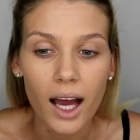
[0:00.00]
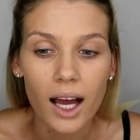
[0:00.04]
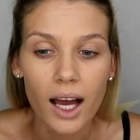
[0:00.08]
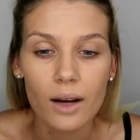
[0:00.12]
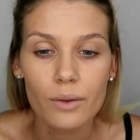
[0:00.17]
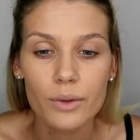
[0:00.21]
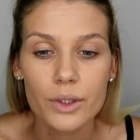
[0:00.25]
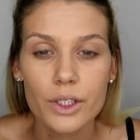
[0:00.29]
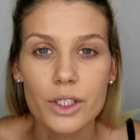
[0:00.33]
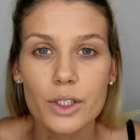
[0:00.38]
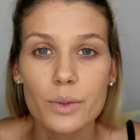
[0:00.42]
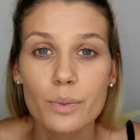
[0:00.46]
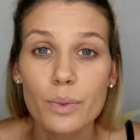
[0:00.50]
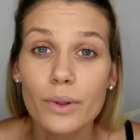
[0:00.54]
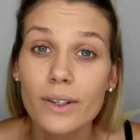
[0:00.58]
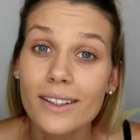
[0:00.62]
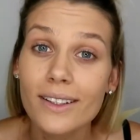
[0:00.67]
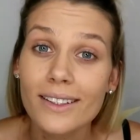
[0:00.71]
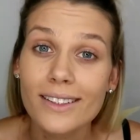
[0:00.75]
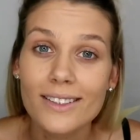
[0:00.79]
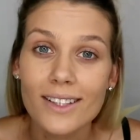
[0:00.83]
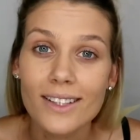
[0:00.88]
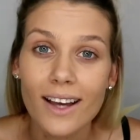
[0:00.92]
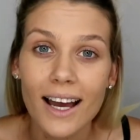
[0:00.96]
which is pretty
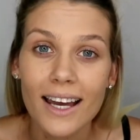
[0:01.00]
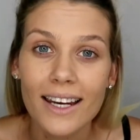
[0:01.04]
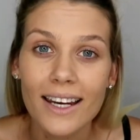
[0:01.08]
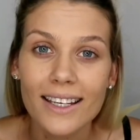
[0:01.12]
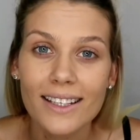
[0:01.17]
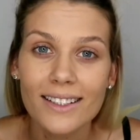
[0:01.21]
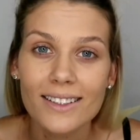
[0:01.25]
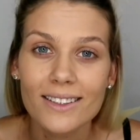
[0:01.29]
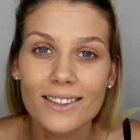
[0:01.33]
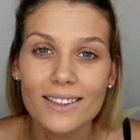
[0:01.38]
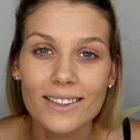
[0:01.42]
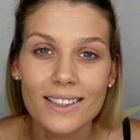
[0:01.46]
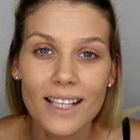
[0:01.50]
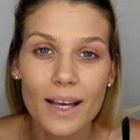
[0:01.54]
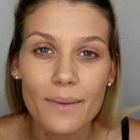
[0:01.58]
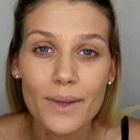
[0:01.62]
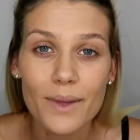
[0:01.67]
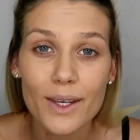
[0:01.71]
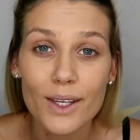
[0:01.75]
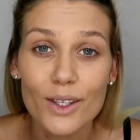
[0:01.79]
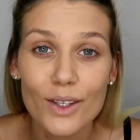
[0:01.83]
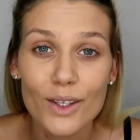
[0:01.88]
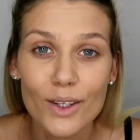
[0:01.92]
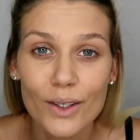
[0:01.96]
exciting,
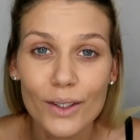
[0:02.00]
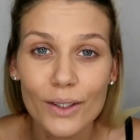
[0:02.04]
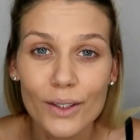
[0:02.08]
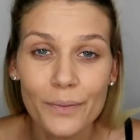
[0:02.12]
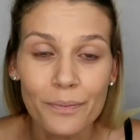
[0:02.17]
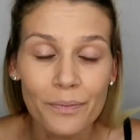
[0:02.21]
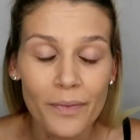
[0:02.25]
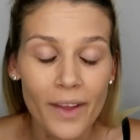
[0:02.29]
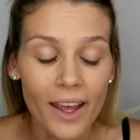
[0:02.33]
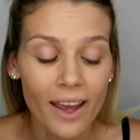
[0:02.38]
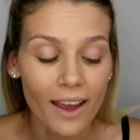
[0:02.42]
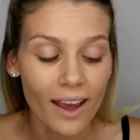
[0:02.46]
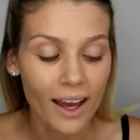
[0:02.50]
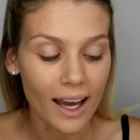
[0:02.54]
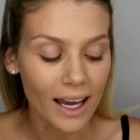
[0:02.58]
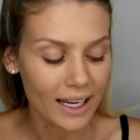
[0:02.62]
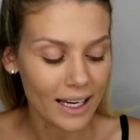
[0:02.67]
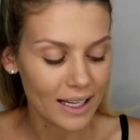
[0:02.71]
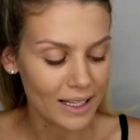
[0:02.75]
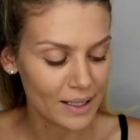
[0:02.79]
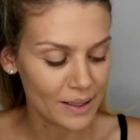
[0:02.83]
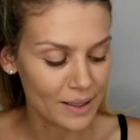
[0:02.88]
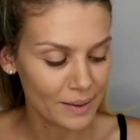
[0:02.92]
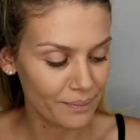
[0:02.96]
something new.
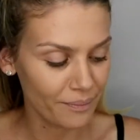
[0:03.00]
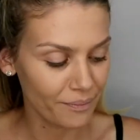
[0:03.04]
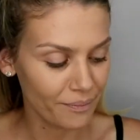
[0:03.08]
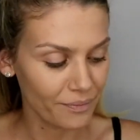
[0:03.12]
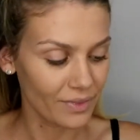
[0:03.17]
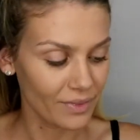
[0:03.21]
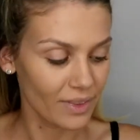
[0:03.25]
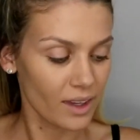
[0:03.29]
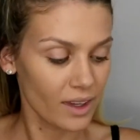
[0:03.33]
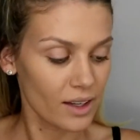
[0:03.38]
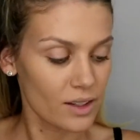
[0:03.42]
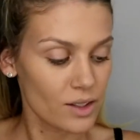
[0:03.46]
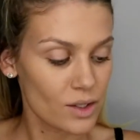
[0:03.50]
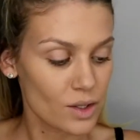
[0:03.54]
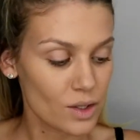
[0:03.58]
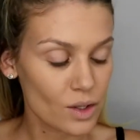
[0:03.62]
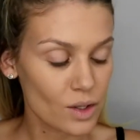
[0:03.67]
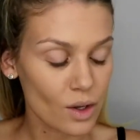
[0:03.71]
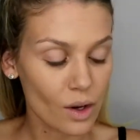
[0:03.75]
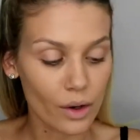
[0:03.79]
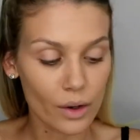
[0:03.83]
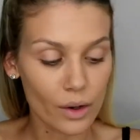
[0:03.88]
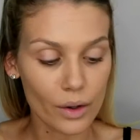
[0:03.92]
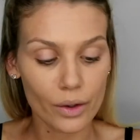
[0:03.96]

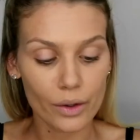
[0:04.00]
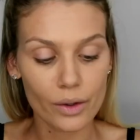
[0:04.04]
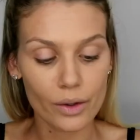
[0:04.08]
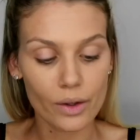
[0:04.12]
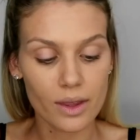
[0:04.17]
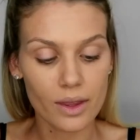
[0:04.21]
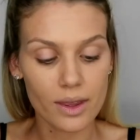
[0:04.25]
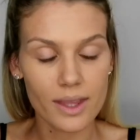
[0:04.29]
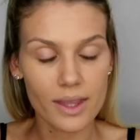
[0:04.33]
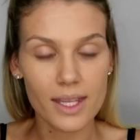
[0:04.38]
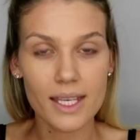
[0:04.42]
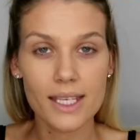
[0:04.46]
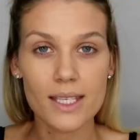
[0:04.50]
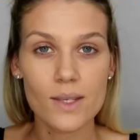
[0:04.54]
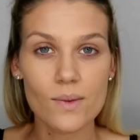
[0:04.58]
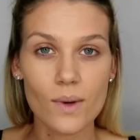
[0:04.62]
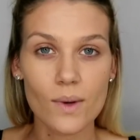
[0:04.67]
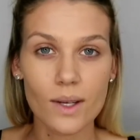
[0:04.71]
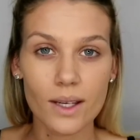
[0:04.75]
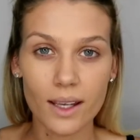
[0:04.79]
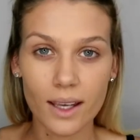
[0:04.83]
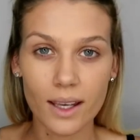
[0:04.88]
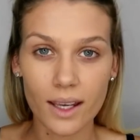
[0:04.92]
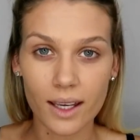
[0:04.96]
So this
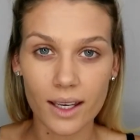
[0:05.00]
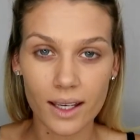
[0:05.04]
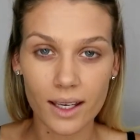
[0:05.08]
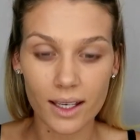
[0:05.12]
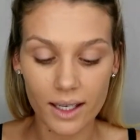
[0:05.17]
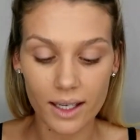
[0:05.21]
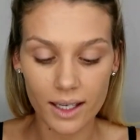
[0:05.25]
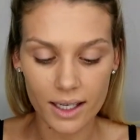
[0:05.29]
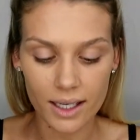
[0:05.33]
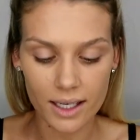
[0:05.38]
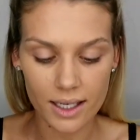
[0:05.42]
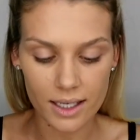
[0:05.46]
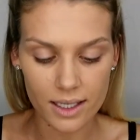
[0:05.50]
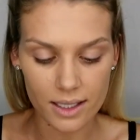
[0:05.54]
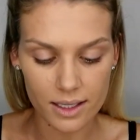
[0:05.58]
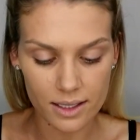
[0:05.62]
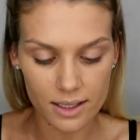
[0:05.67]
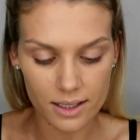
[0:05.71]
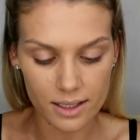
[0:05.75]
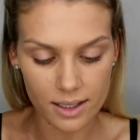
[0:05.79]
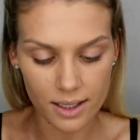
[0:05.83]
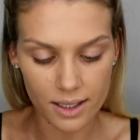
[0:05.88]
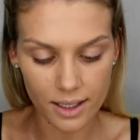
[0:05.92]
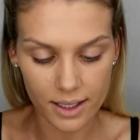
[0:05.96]
one here
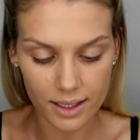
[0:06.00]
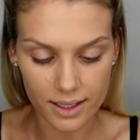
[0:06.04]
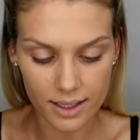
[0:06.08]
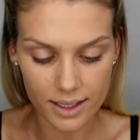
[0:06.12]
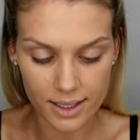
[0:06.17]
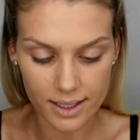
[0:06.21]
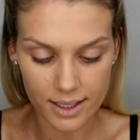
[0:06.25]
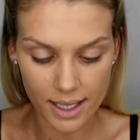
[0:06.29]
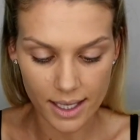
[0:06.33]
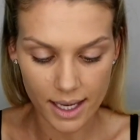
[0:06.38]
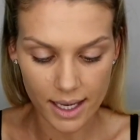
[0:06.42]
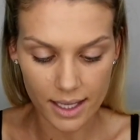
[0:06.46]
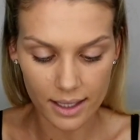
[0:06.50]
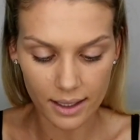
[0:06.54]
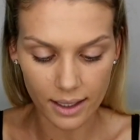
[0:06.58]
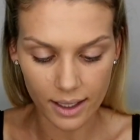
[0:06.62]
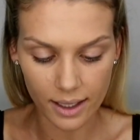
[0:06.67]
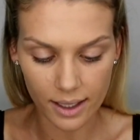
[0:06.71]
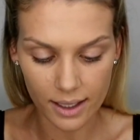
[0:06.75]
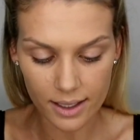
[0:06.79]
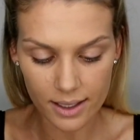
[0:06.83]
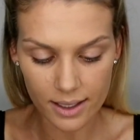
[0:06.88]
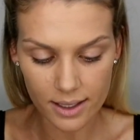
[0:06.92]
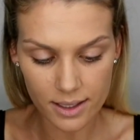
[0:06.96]
is the
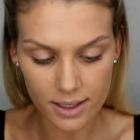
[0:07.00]
concealer.